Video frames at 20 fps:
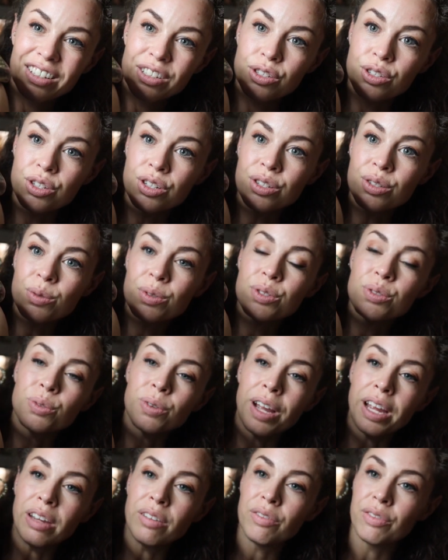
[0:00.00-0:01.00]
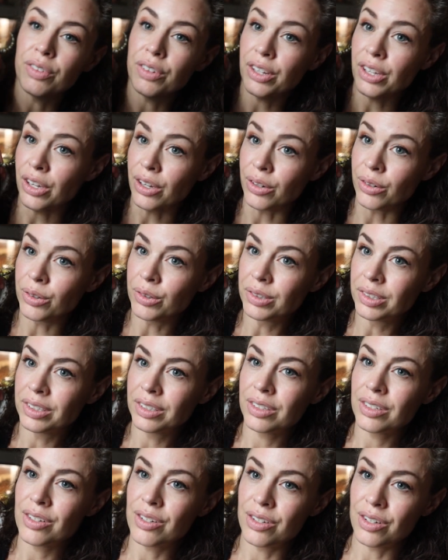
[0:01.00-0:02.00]
Choose what's right for you.
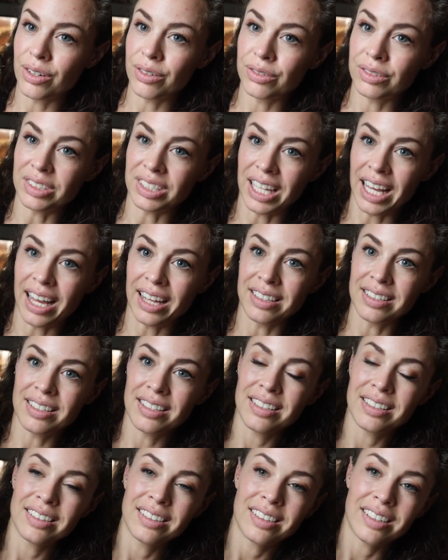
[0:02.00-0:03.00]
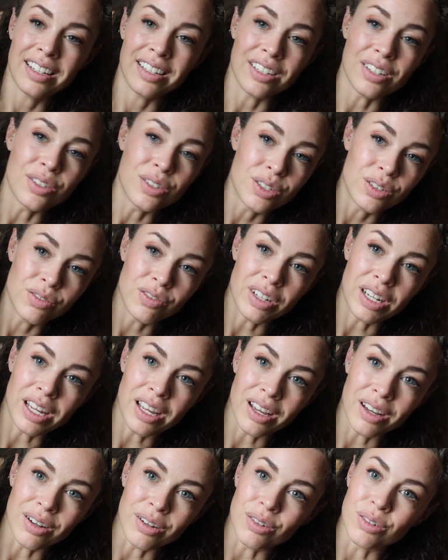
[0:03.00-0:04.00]
Don't let a YouTube
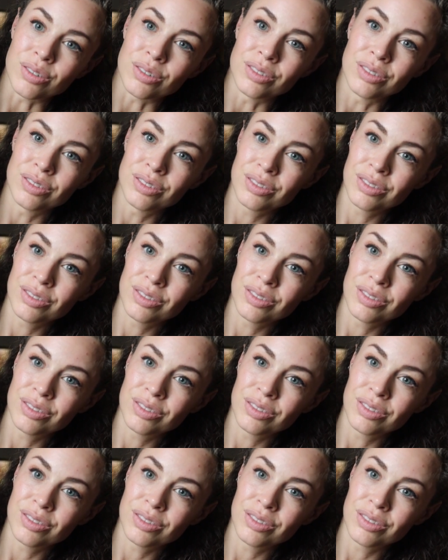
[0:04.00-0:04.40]
video